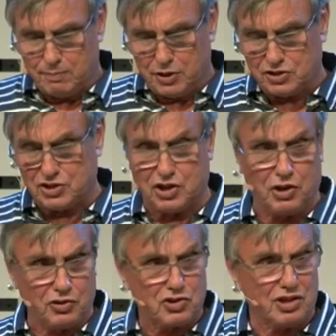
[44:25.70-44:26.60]

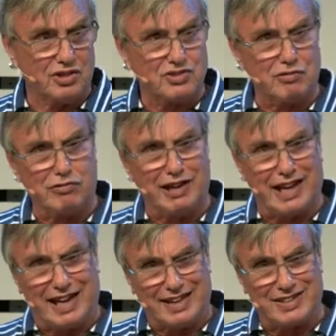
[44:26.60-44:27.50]
Persecution is the
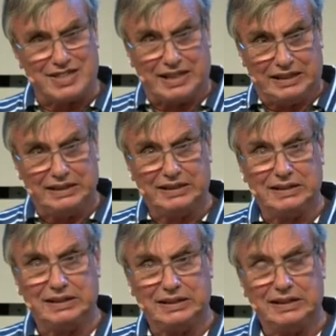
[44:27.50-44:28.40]
reality
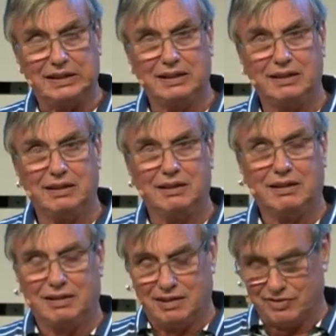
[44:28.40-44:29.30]

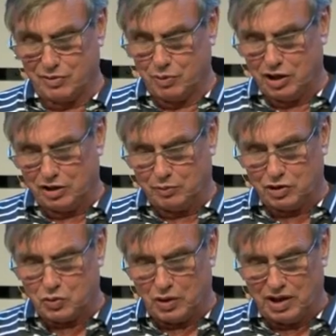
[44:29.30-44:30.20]
of the world in
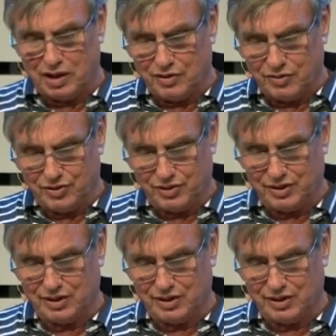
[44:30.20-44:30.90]
which we live.